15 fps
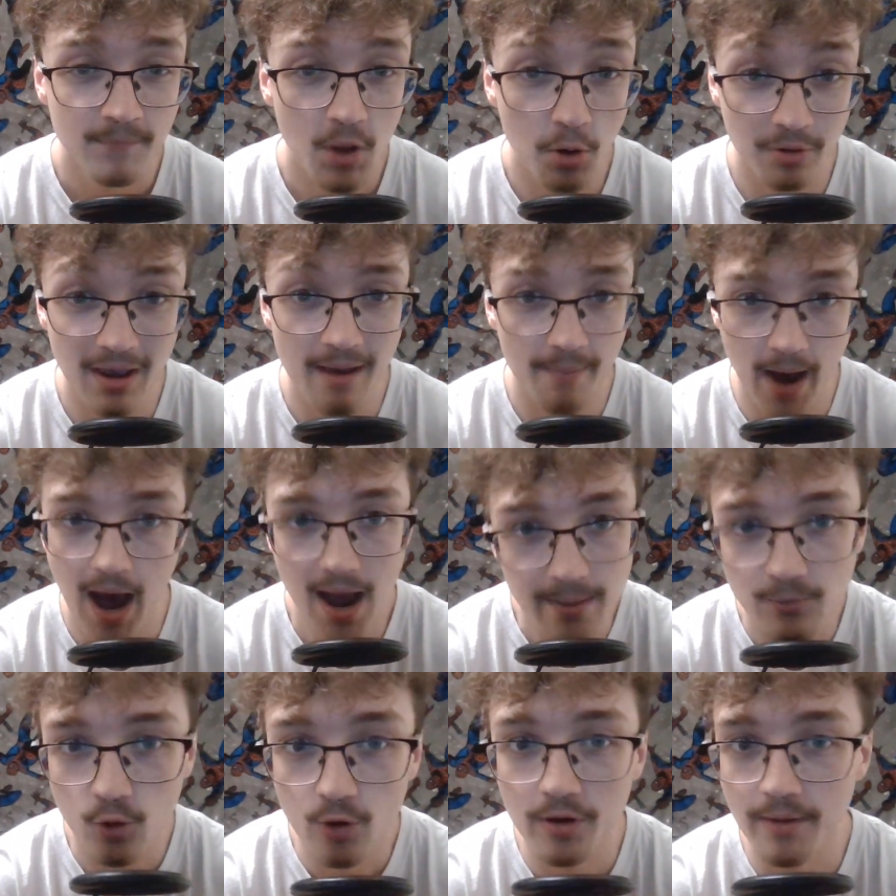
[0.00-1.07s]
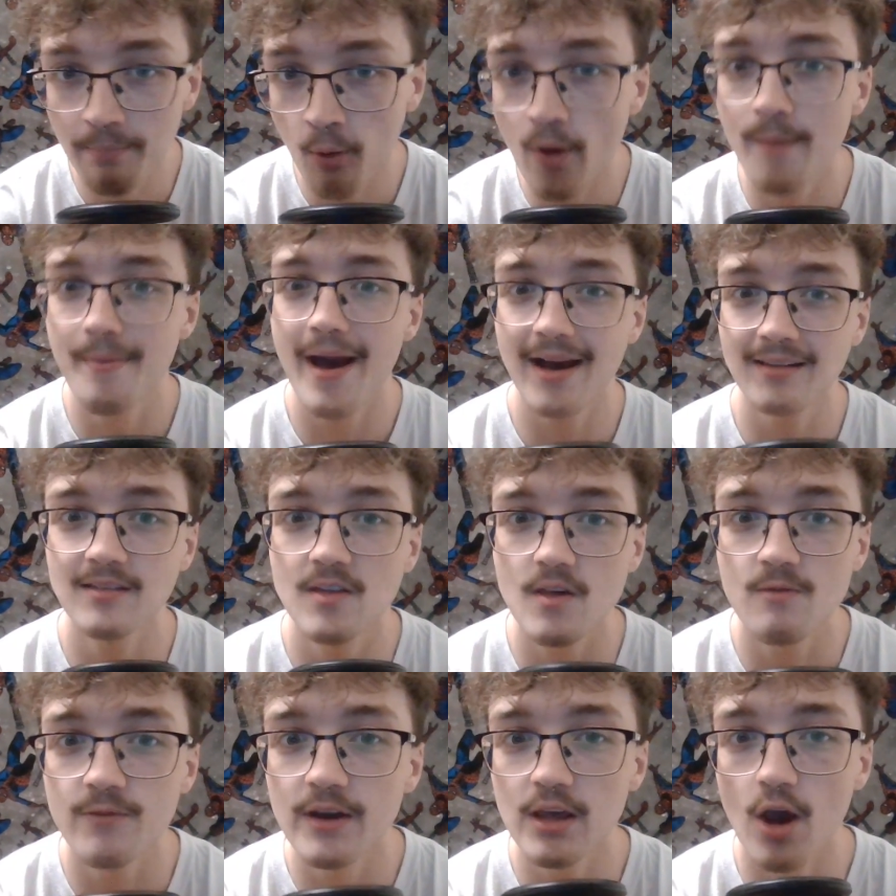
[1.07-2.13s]
Okay, but I'm going to point back to this
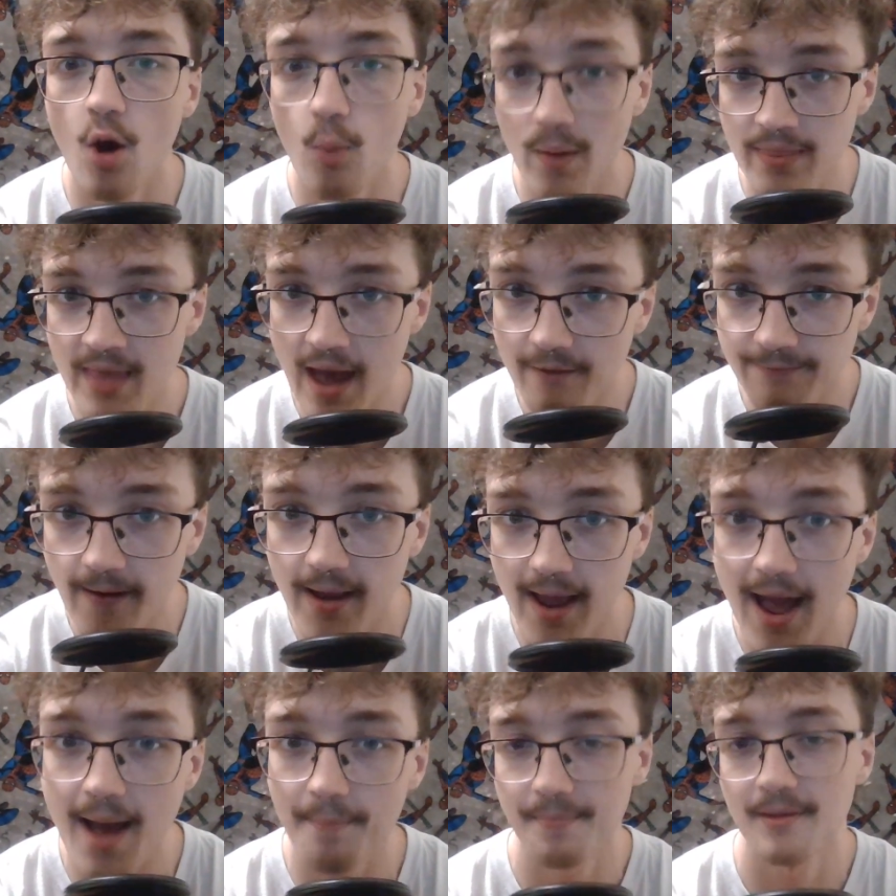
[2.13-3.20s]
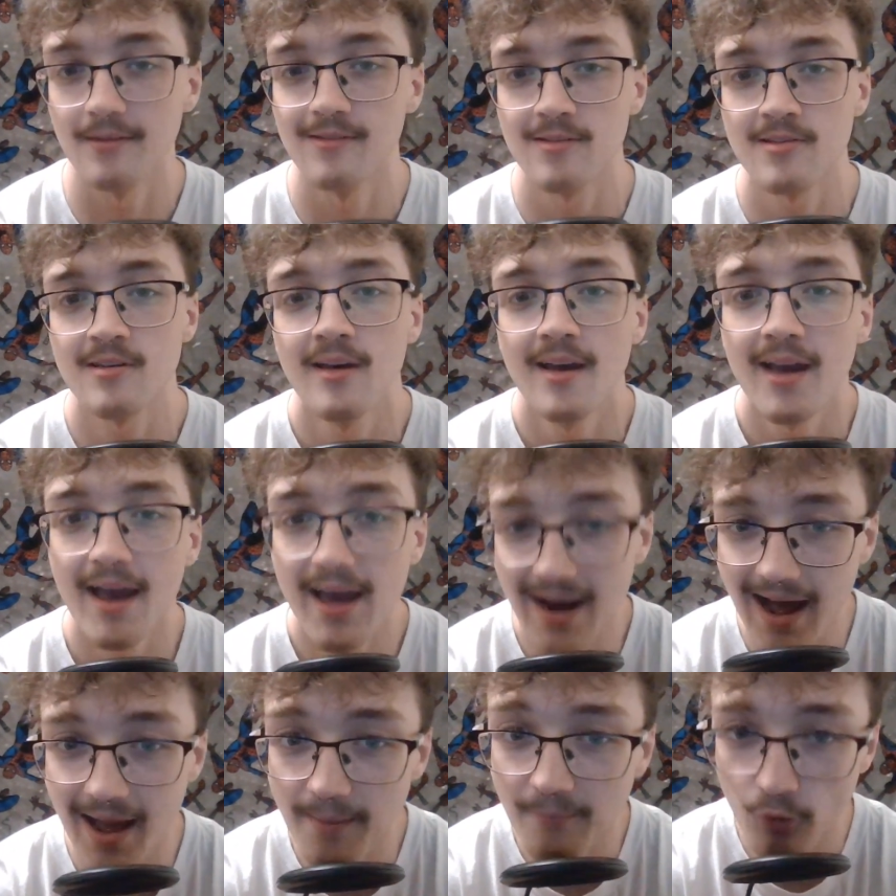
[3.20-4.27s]
video when that fight happens, and
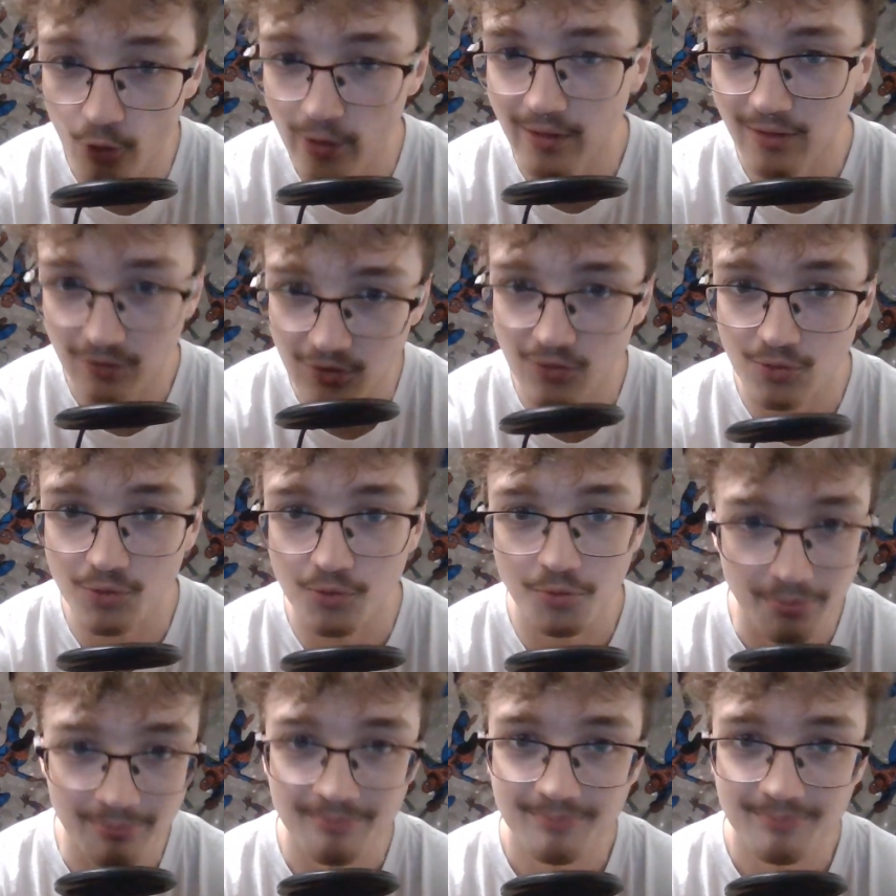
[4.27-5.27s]
I'm going to